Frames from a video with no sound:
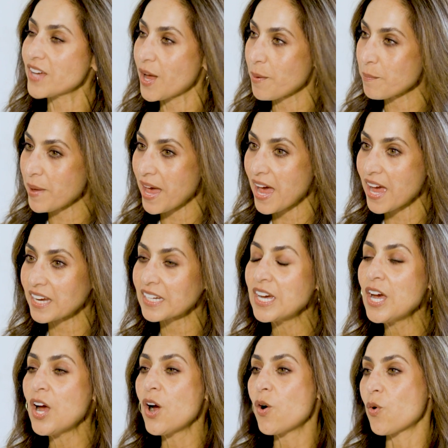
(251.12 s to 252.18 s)
come back,
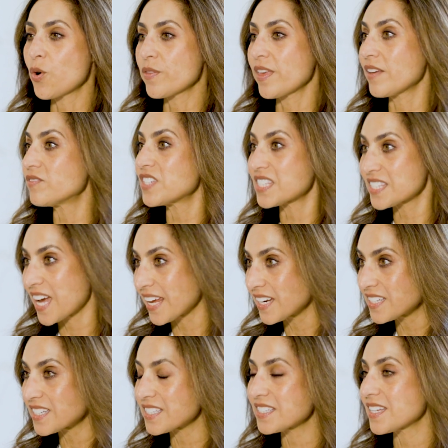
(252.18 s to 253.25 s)
or they've
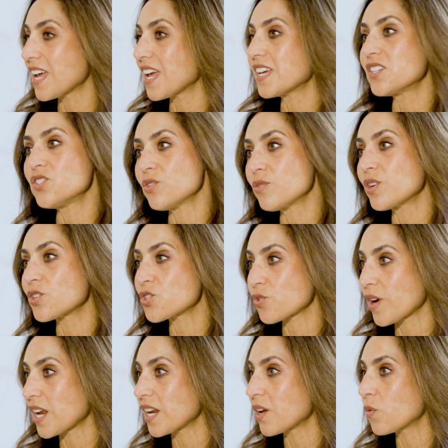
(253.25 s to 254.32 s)
decided to stay and do their
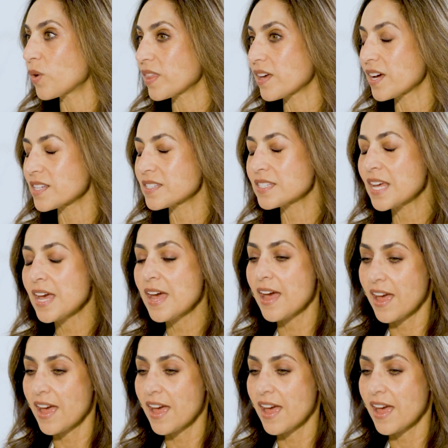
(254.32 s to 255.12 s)
training with us